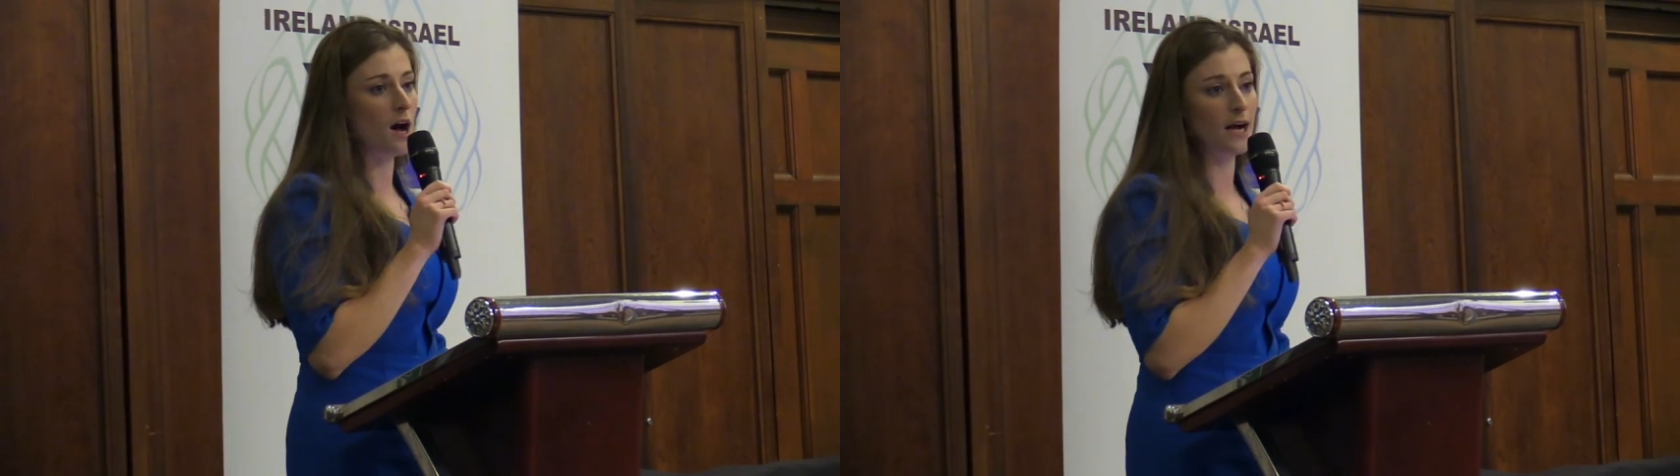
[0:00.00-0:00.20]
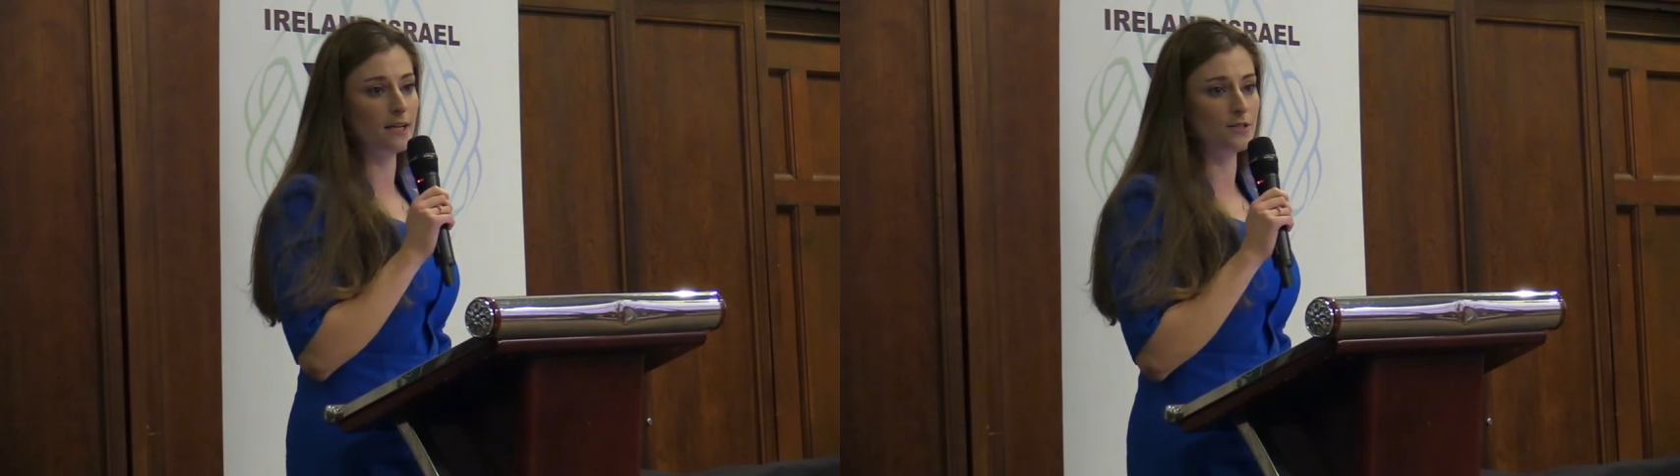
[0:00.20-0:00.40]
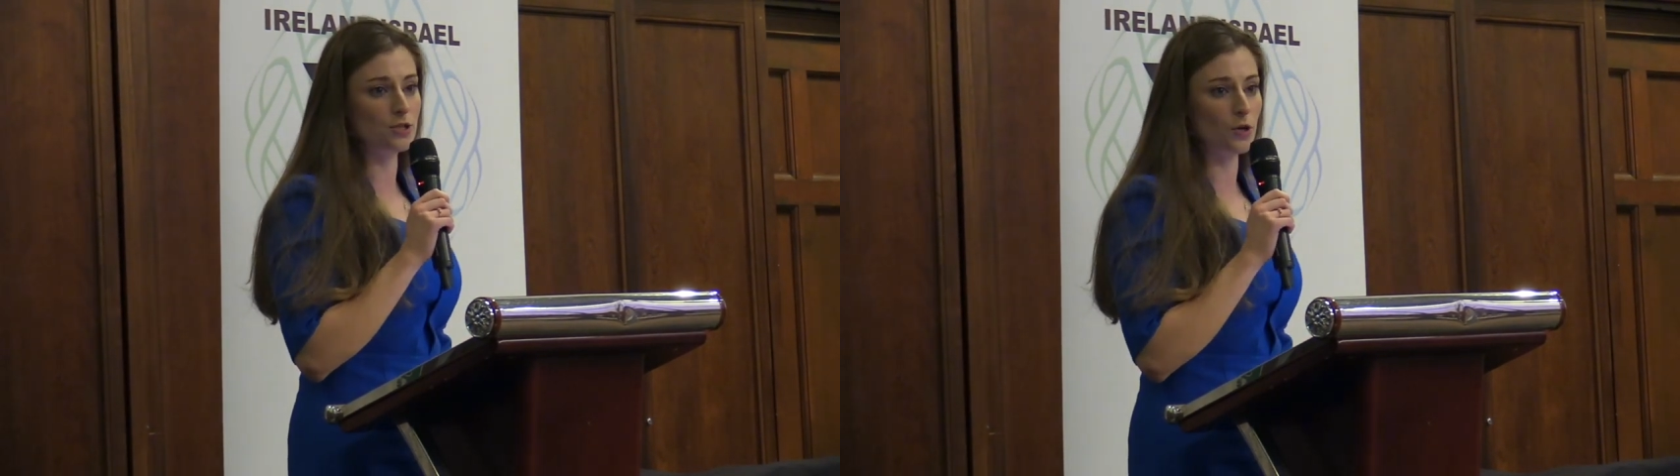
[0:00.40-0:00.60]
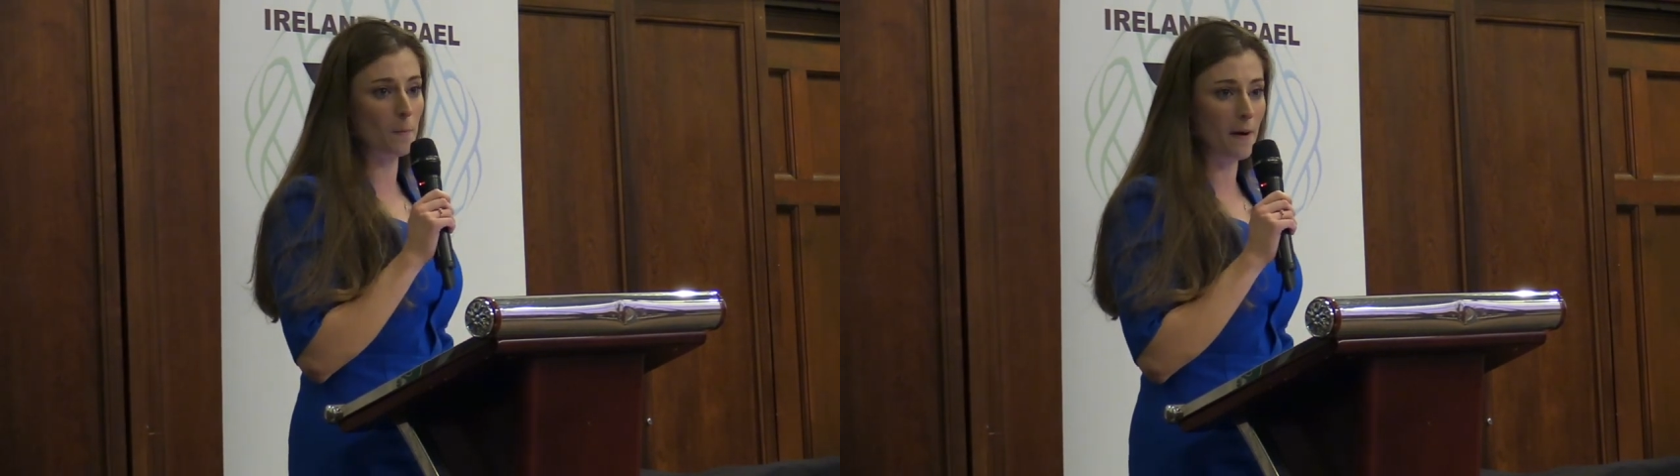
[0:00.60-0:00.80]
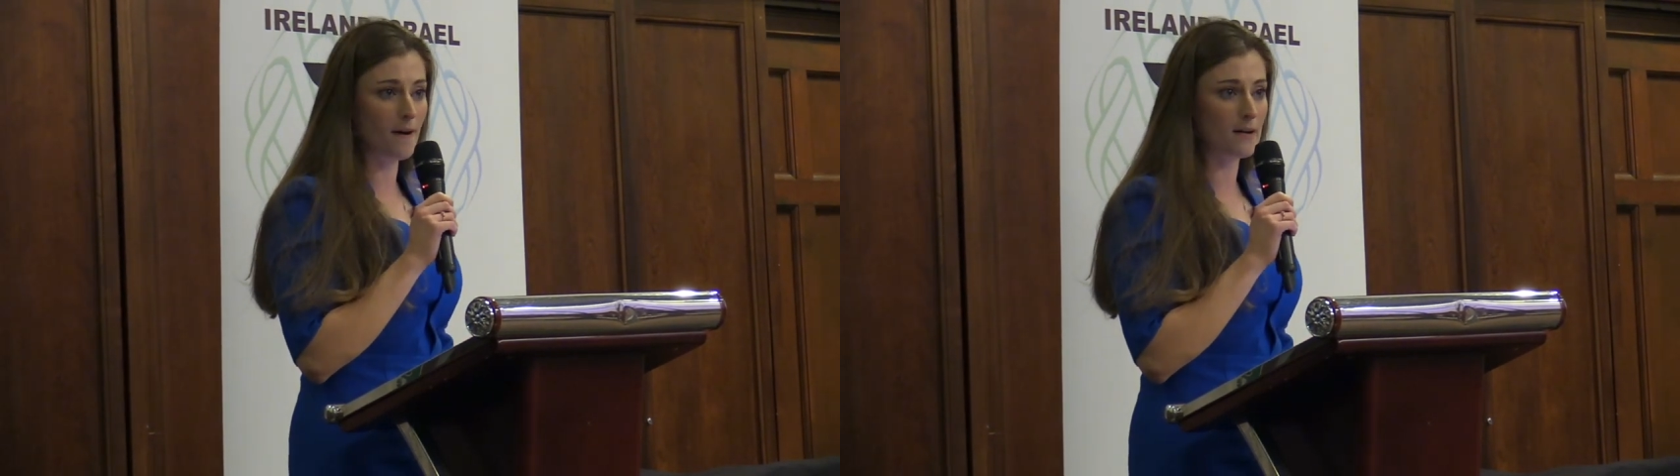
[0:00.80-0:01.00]
Ireland
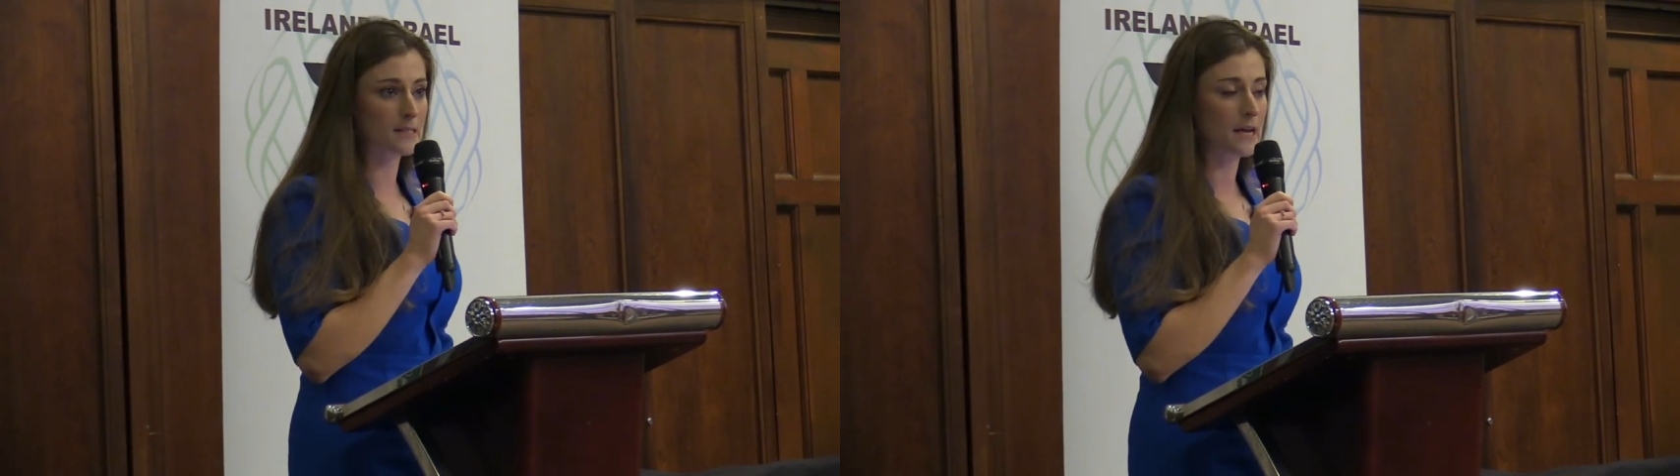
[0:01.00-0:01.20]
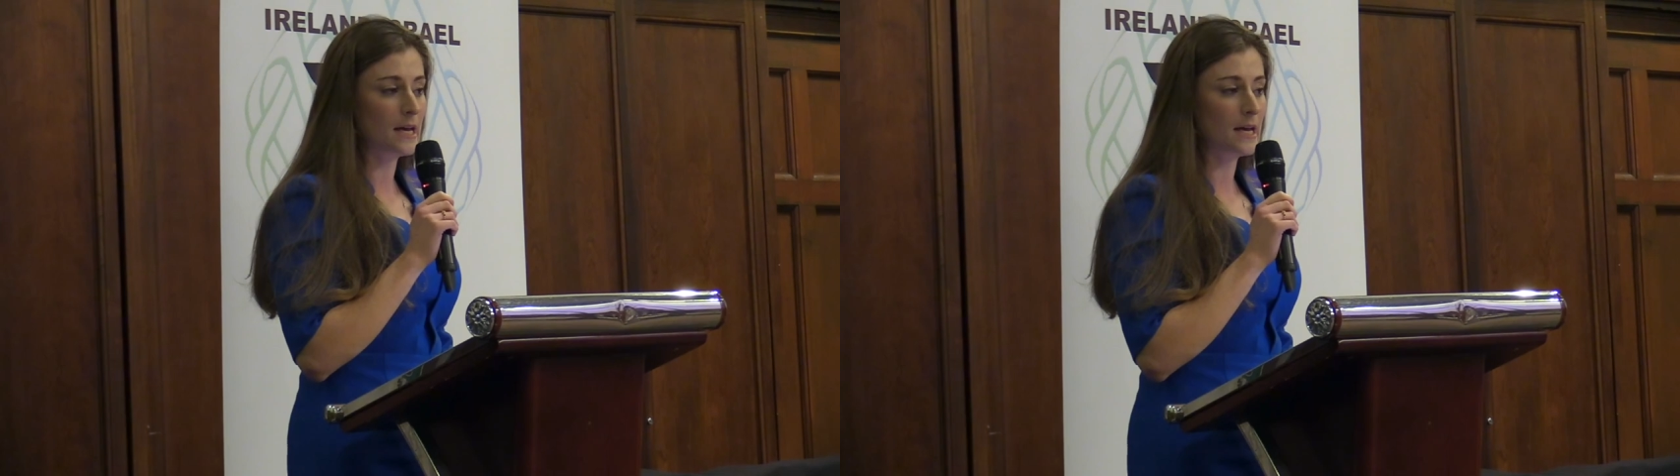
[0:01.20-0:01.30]
took part